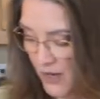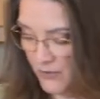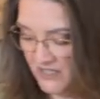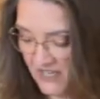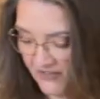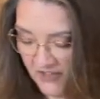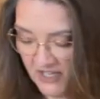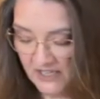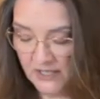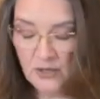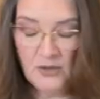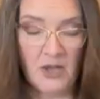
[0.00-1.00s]
We
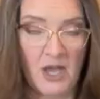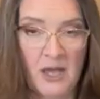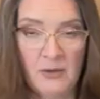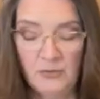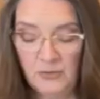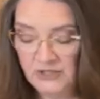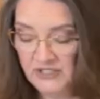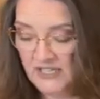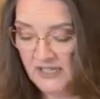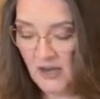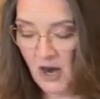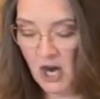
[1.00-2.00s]
definitely uh, will
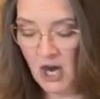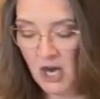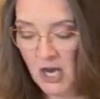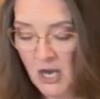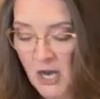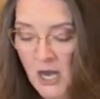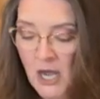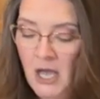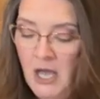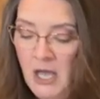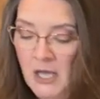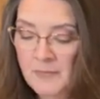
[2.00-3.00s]
need our,
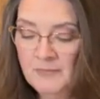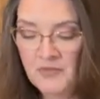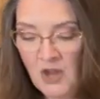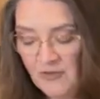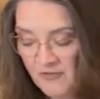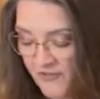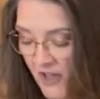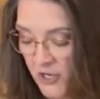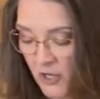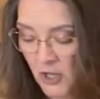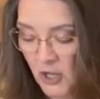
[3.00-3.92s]
um, our funnel,